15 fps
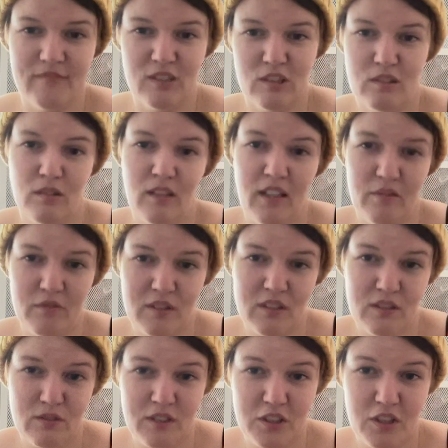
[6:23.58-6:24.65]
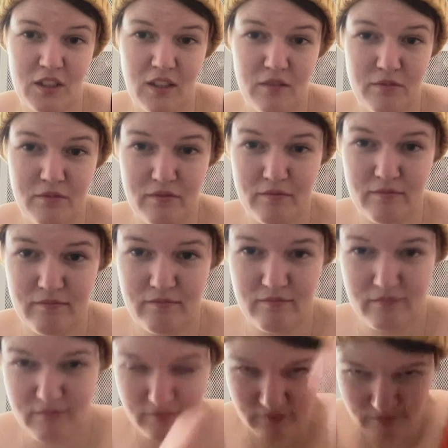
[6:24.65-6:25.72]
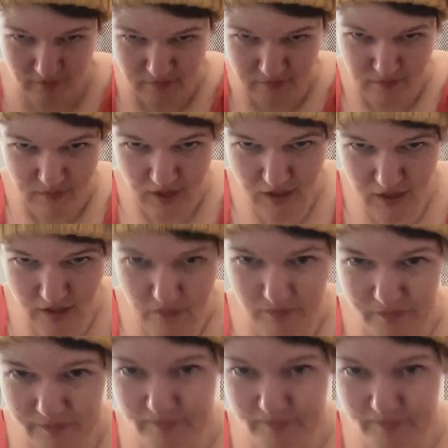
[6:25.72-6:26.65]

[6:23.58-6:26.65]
to have a stretchy enough cast on.